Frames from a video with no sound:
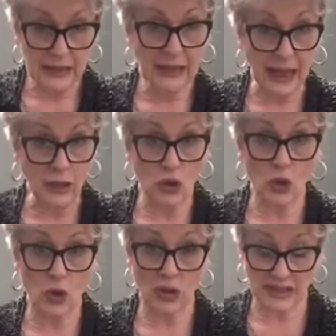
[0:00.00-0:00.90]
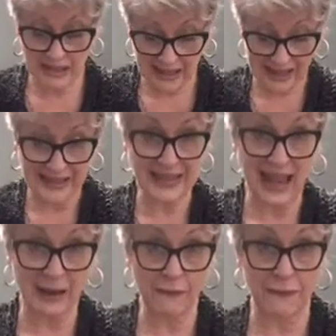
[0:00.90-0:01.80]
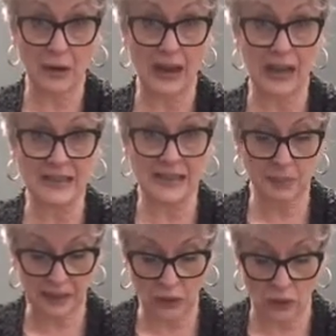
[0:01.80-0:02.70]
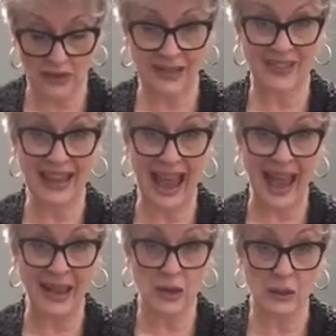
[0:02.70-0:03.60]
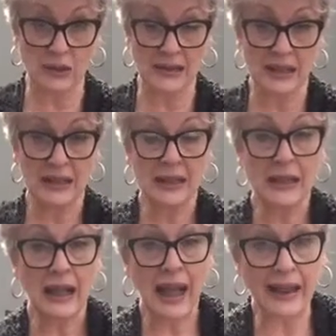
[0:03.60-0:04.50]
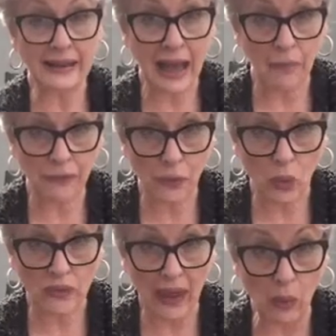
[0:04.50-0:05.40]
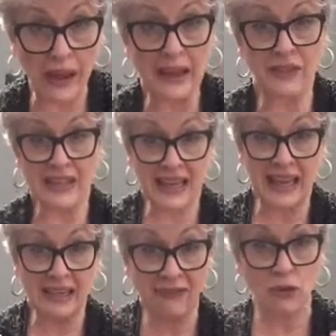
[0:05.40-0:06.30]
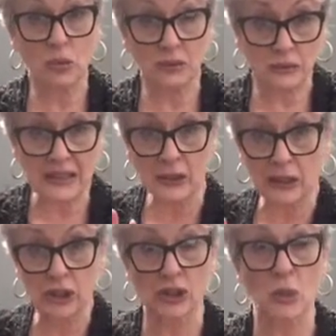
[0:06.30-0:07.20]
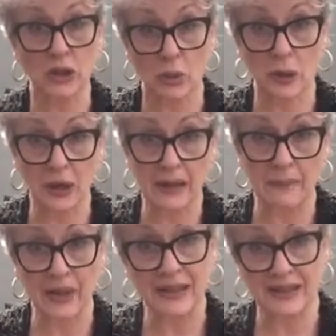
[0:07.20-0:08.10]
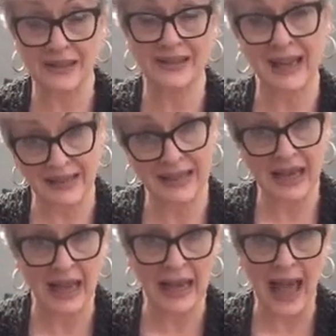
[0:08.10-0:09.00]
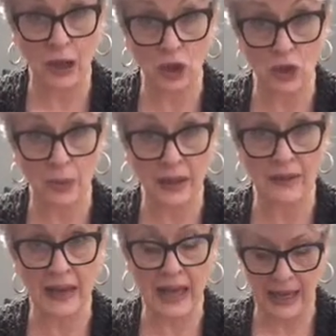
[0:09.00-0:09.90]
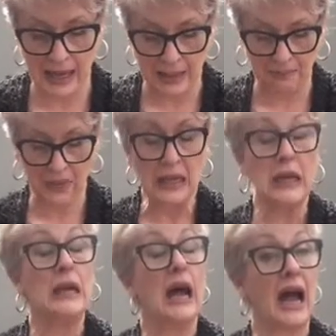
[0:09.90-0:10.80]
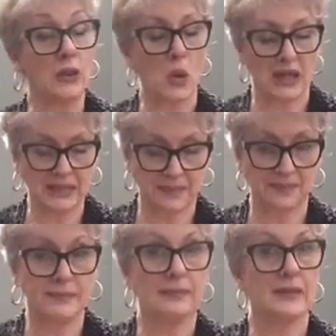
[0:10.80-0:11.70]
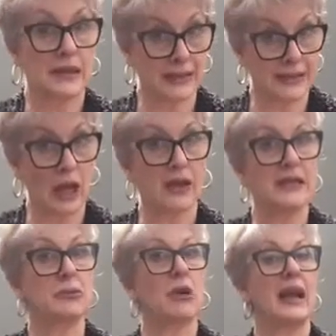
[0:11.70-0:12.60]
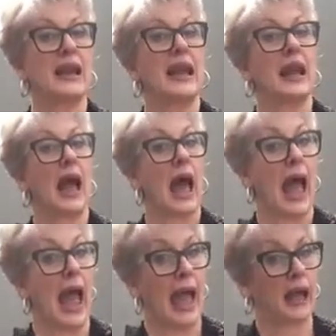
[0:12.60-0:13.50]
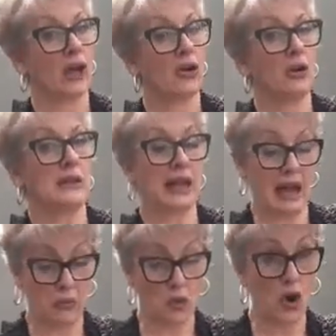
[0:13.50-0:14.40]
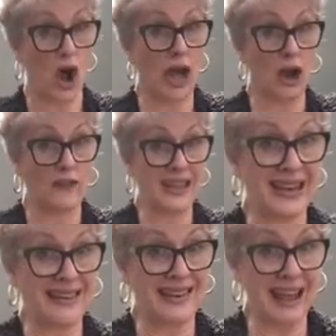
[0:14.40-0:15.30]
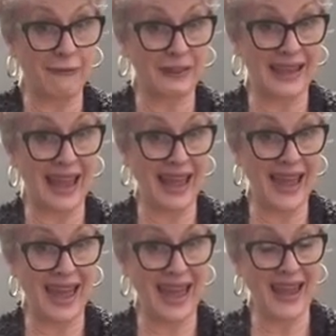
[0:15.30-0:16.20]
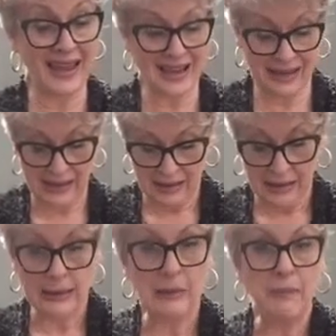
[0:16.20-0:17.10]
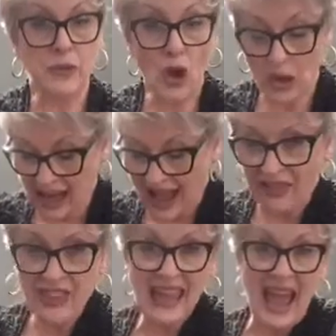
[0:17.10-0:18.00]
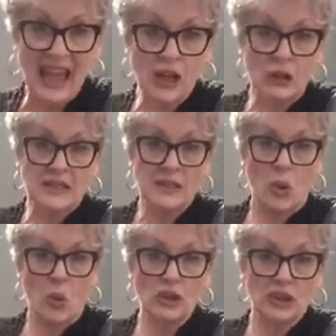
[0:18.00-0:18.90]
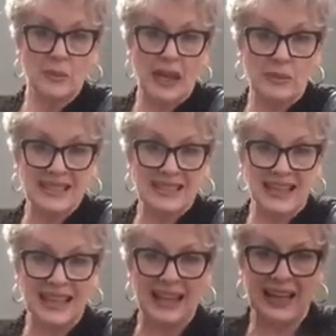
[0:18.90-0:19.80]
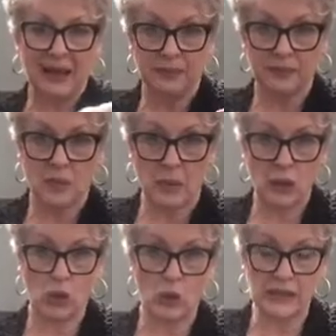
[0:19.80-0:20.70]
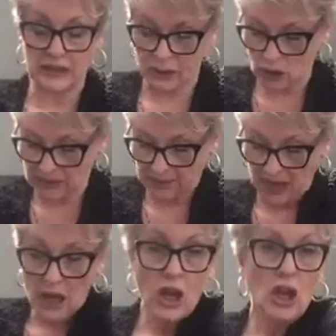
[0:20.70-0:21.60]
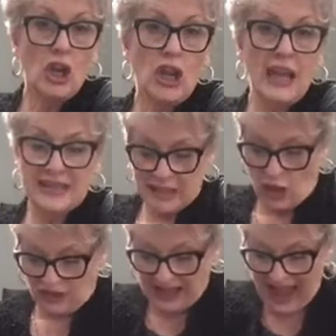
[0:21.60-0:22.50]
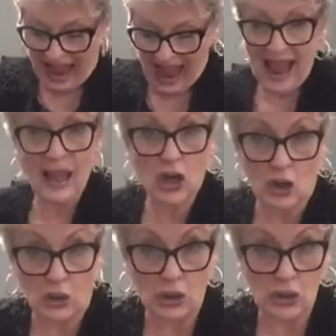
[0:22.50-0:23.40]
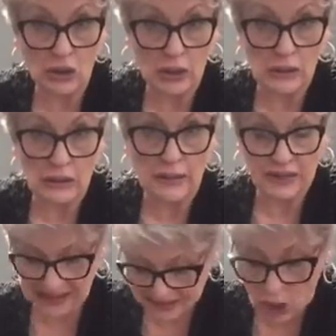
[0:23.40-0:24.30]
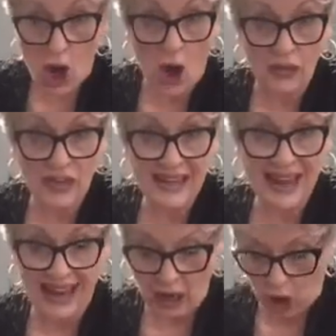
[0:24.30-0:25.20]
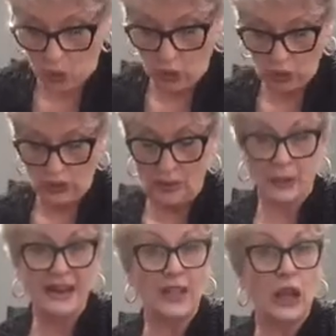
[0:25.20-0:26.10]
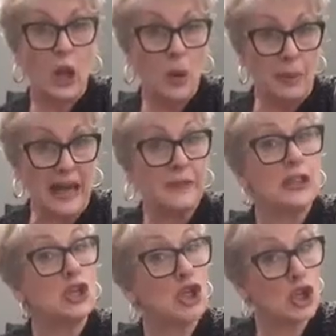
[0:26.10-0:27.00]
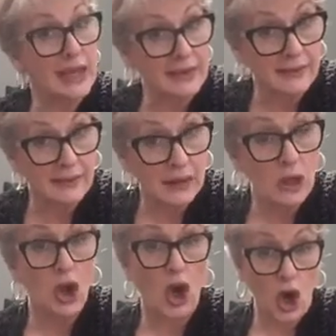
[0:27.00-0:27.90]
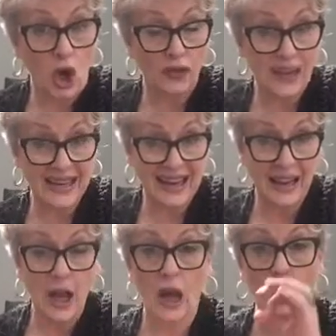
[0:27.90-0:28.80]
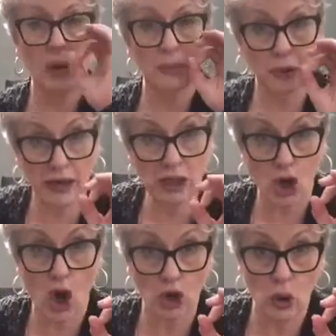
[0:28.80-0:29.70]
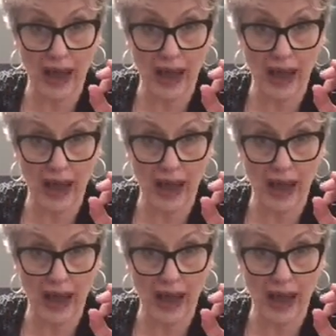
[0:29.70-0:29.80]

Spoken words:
can you cross the legs down in front and simply cross at the ankles and come forward that way if there's any form of restriction with your body that doesn't allow you to bring the leg up. Otherwise, let's go to this right leg. Ankle, come right over left leg, not at the ankle. So I want you to be able to see here, my cool little socks. It's not the ankle that's on the knee. I want you to bring the lower part of the shin on the knee. I don't want pressure on your